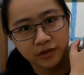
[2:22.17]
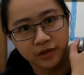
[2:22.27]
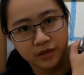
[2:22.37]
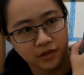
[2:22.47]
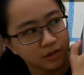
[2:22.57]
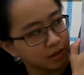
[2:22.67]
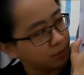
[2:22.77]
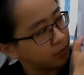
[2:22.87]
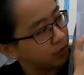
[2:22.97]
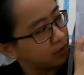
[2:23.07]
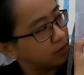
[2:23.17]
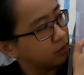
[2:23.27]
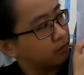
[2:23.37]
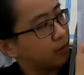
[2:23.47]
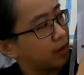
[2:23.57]
is
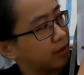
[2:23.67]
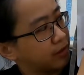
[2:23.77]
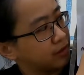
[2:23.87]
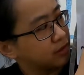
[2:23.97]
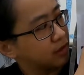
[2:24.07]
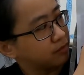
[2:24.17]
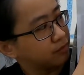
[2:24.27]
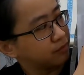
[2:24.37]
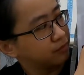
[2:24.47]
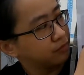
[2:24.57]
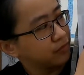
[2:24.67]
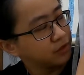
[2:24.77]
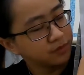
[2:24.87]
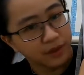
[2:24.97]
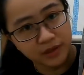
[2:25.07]
separated by some
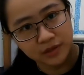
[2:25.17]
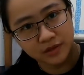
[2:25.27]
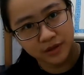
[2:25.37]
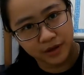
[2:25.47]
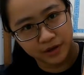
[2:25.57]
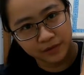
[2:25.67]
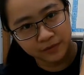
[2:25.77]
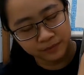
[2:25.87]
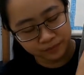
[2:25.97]
space here.